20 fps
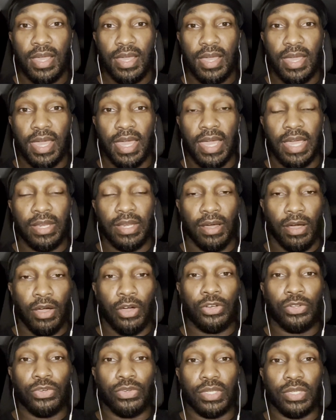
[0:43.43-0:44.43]
an
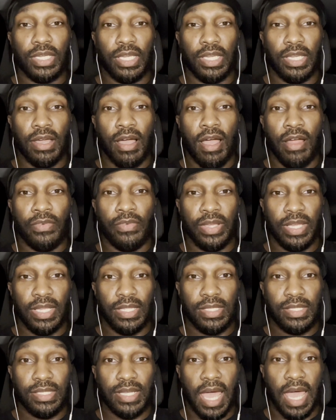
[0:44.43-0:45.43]
Arnold-Chiari
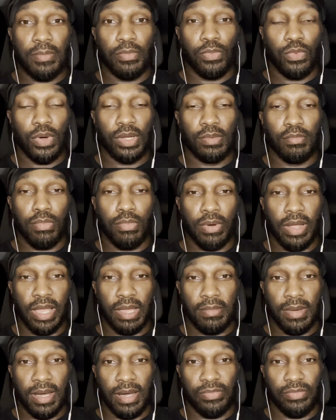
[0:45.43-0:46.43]
type 1 brain
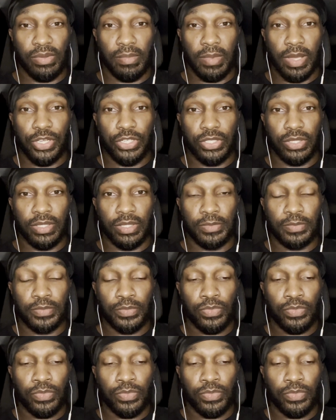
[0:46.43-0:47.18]
malformation.